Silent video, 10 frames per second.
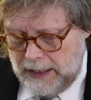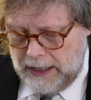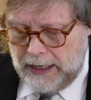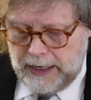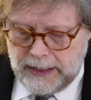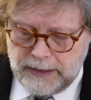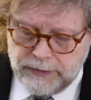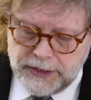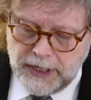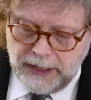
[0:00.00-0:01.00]
And it
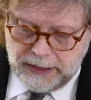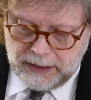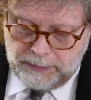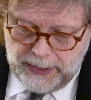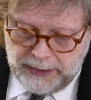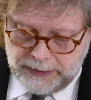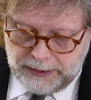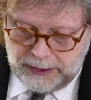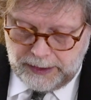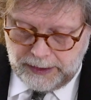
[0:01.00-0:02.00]
would take about
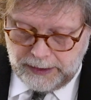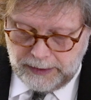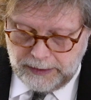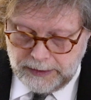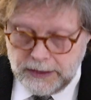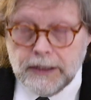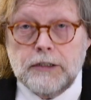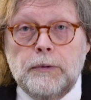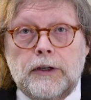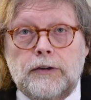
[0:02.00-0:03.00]

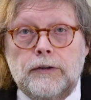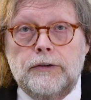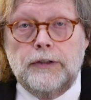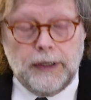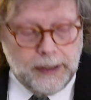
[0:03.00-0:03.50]
6 pictures.